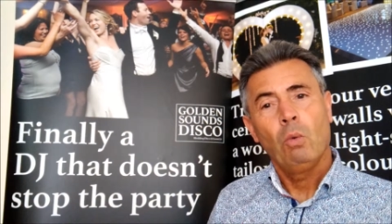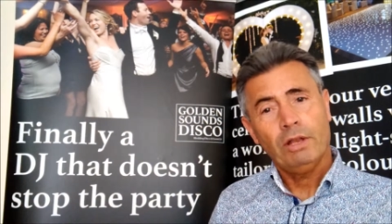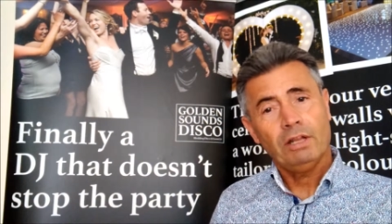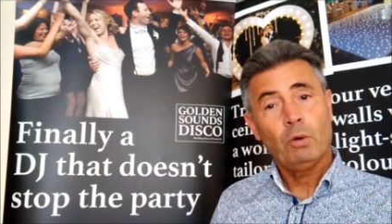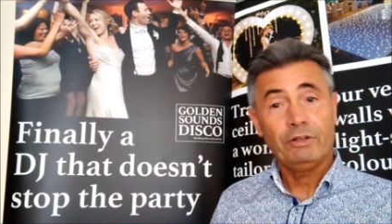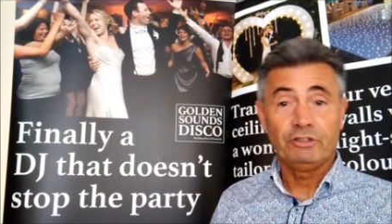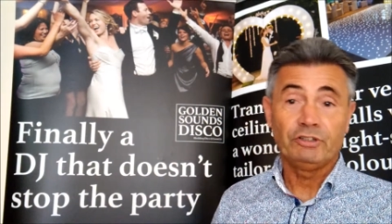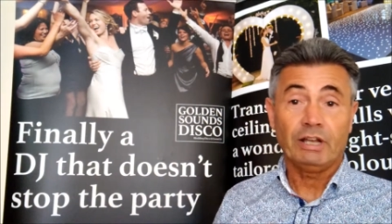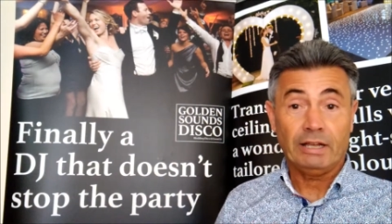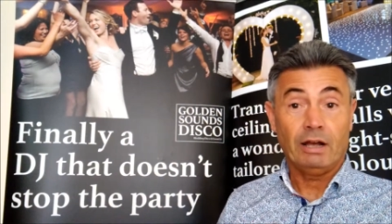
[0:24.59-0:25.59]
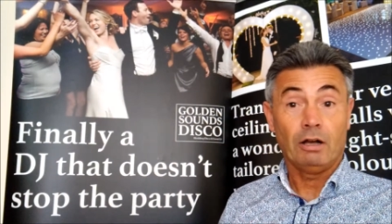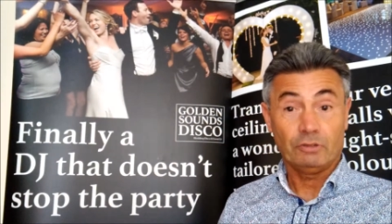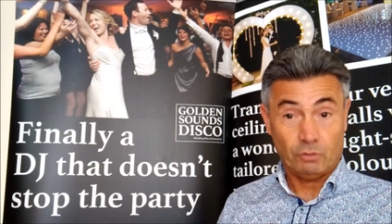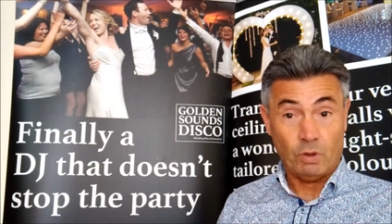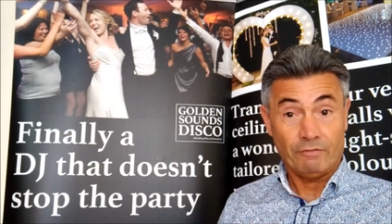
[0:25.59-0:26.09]
One of the questions that I get
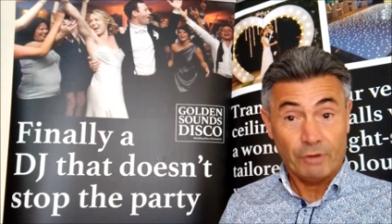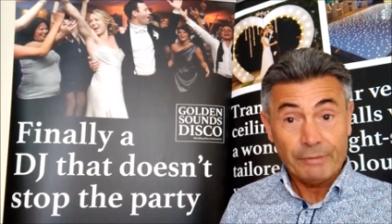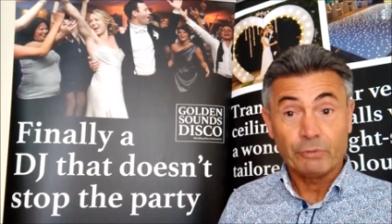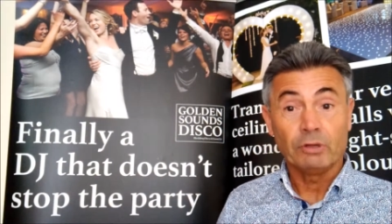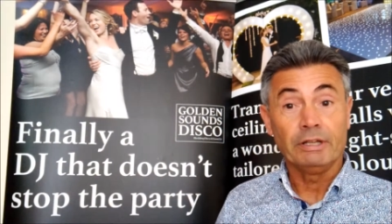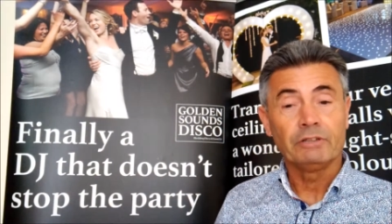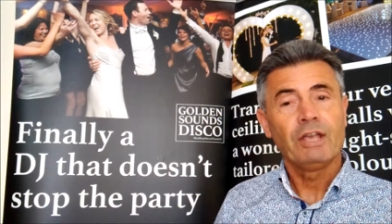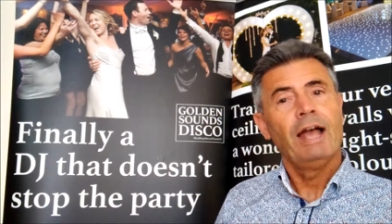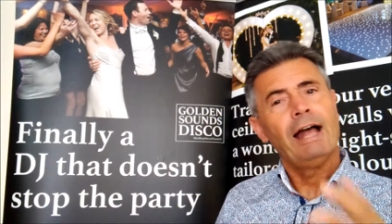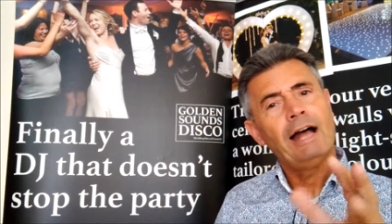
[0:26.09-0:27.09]
asked quite frequently is,